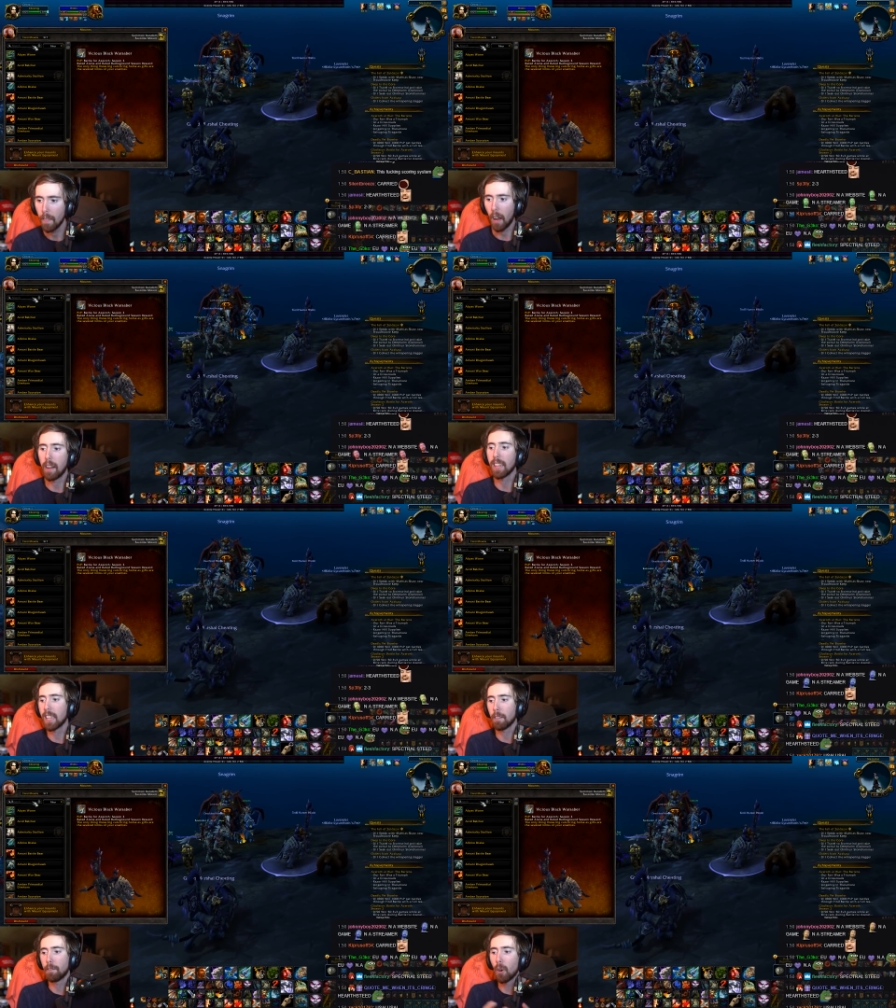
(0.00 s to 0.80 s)
I think
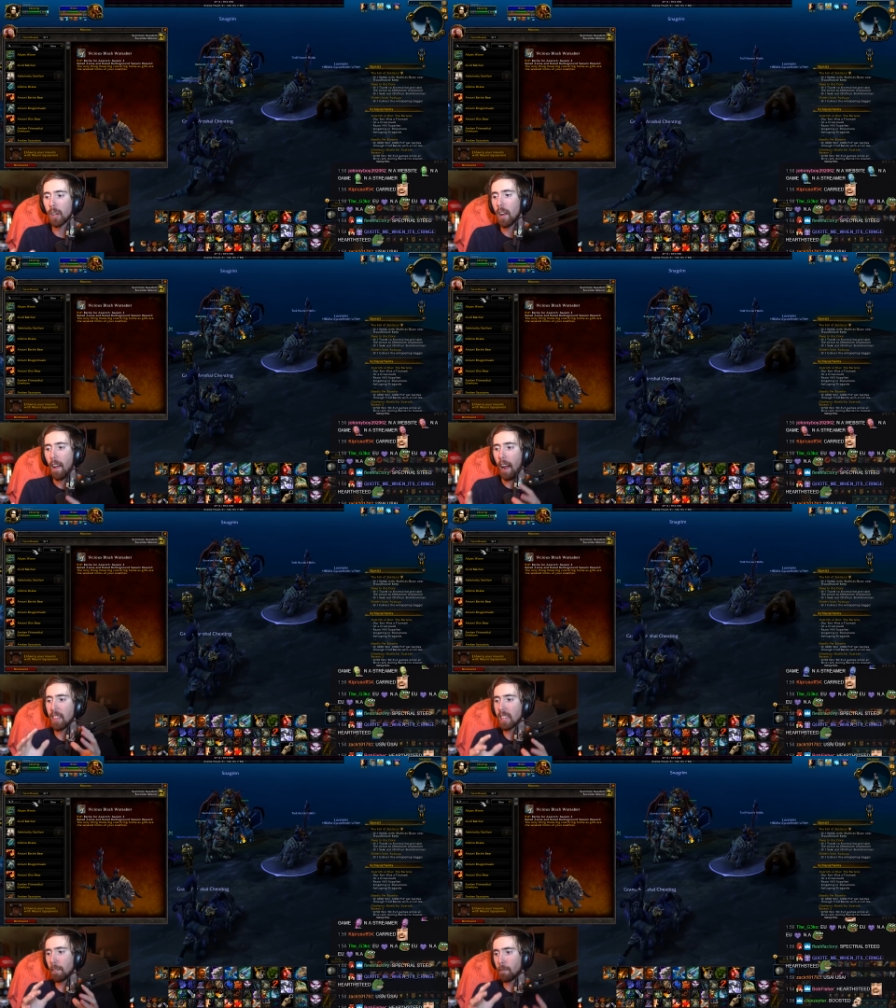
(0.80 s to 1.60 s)
that folk, I
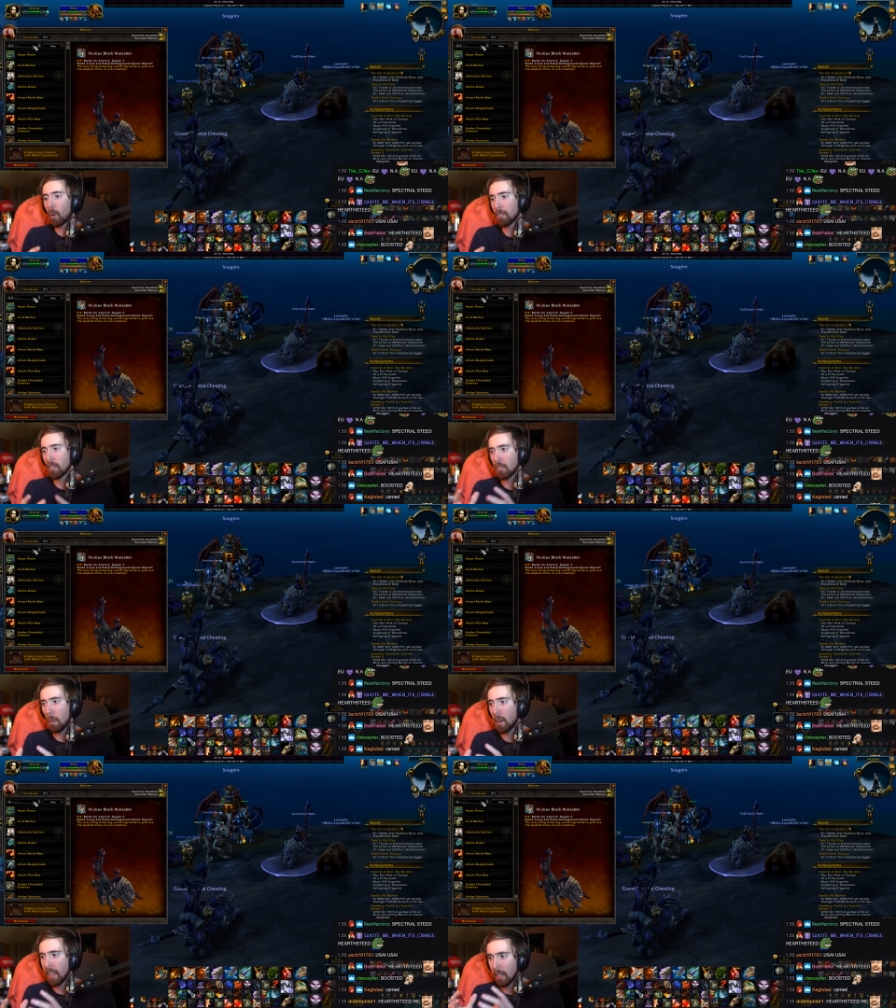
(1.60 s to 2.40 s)
think that forcing
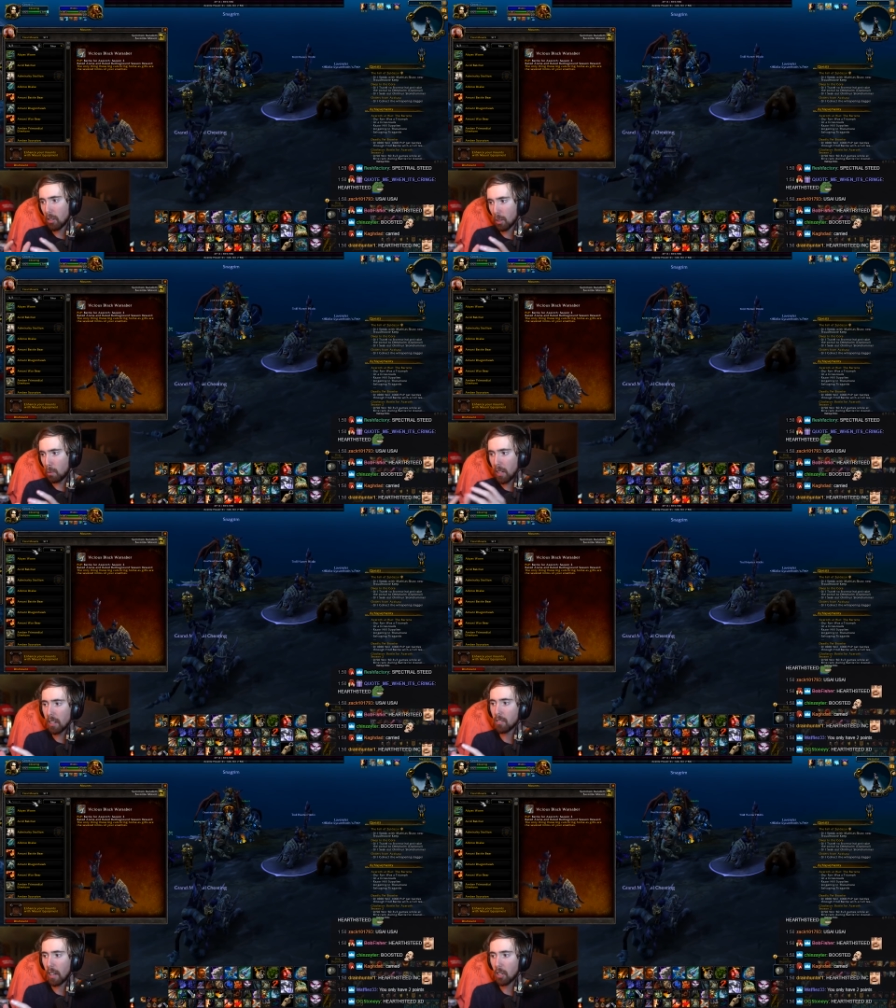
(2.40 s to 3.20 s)
someone into the
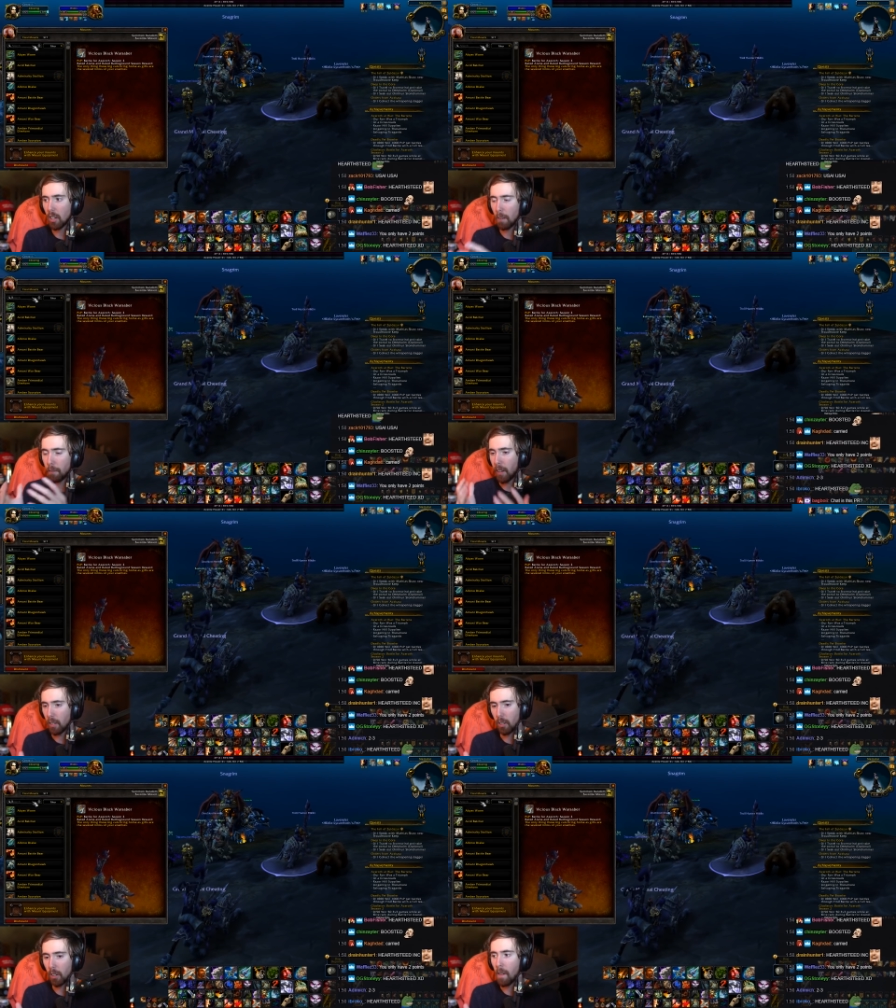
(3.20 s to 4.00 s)
realization of
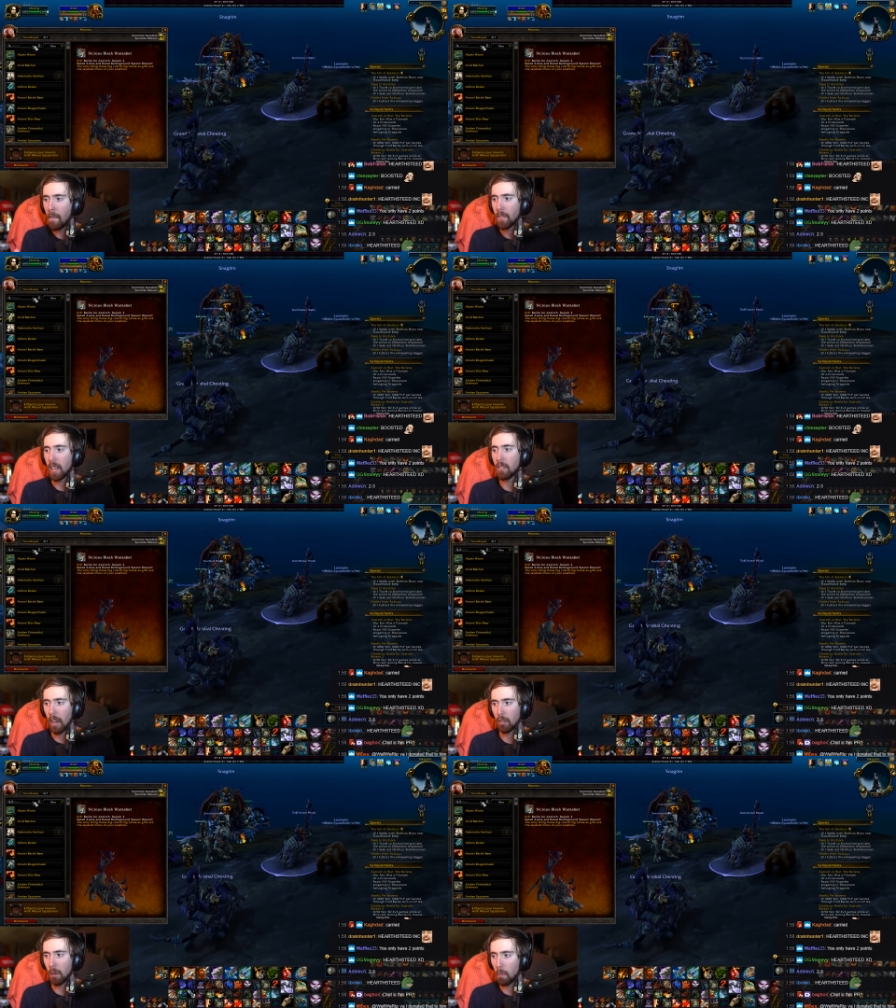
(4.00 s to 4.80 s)
failure is
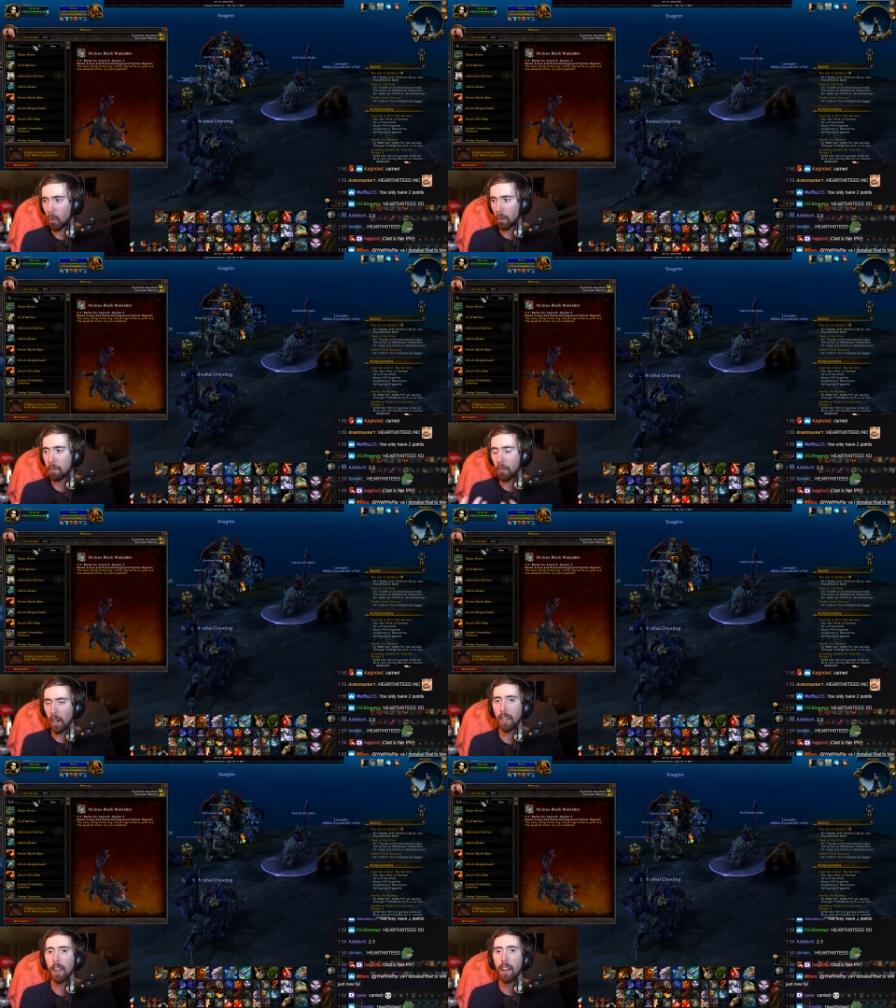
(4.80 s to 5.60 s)
actually more
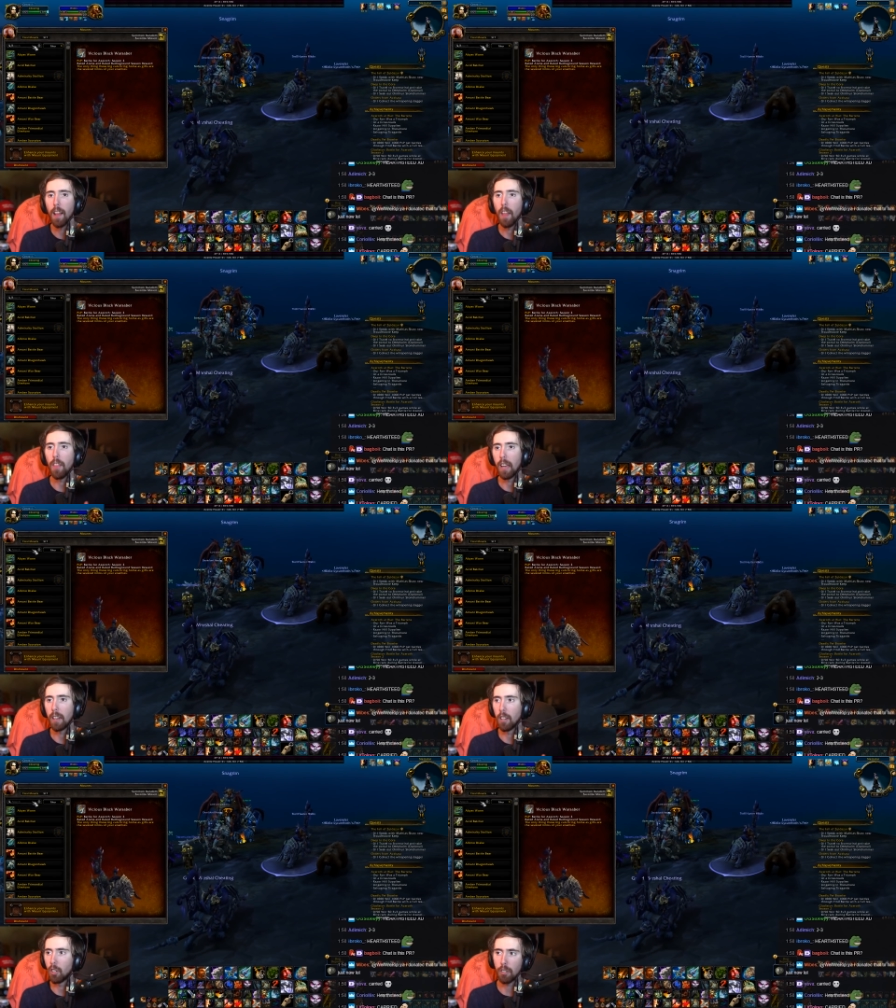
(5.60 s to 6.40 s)
fun than
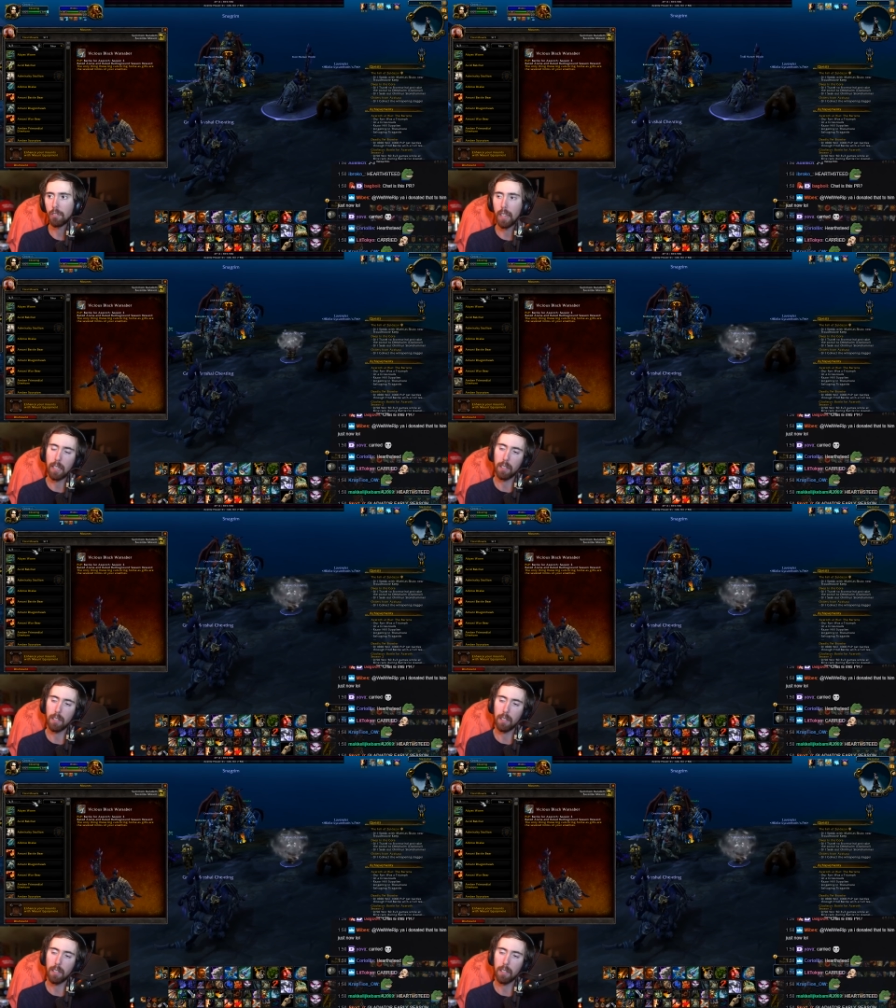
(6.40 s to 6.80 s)
just like